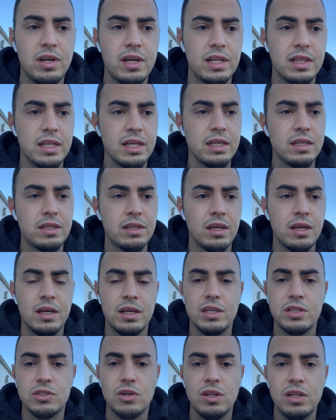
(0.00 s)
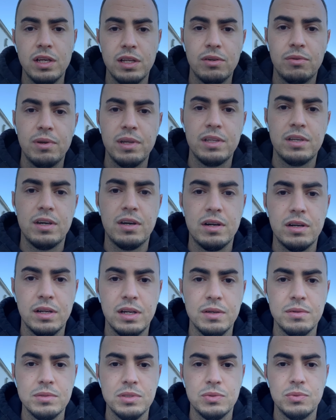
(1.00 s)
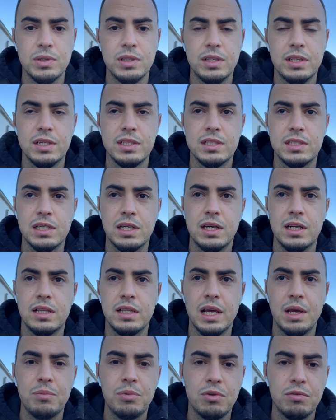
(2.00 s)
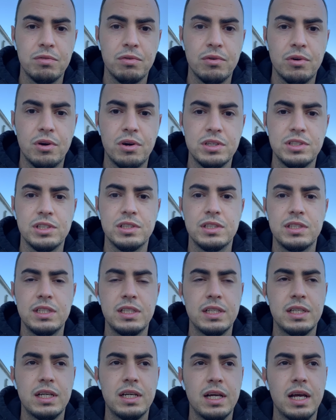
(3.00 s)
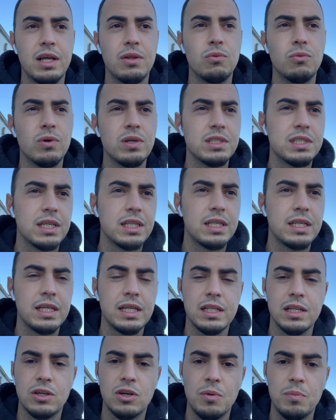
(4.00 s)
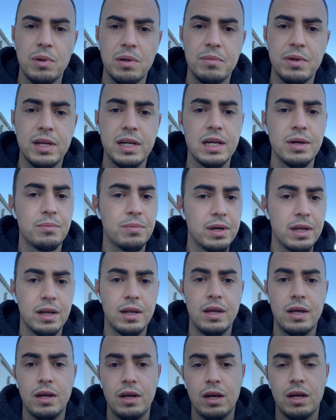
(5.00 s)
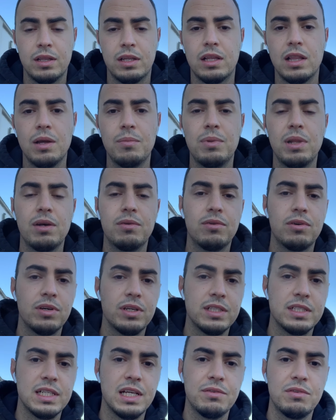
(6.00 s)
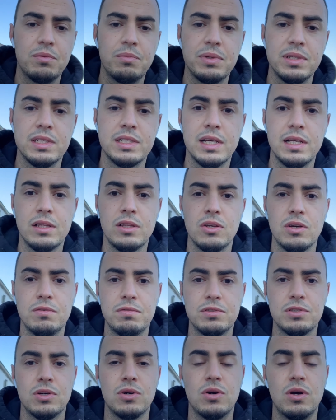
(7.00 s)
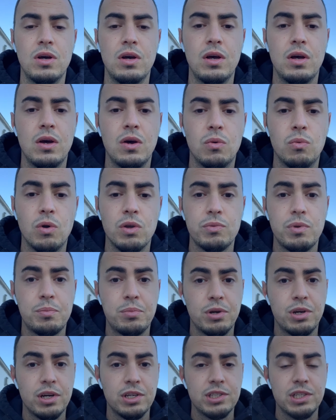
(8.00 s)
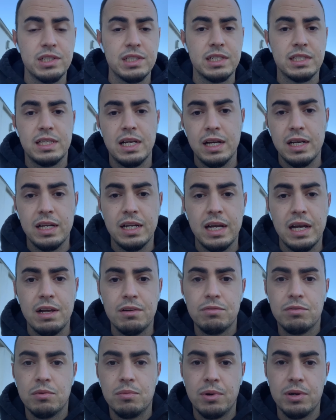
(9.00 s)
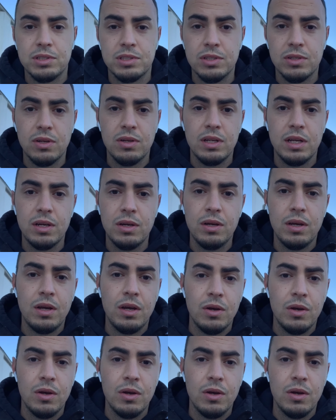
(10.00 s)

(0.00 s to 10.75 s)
I think his only other red card comes with his debut for Argentina, and once I think in the Copa America, but at club level he's never been sent off. So what repercussions is that going to have for Barcelona?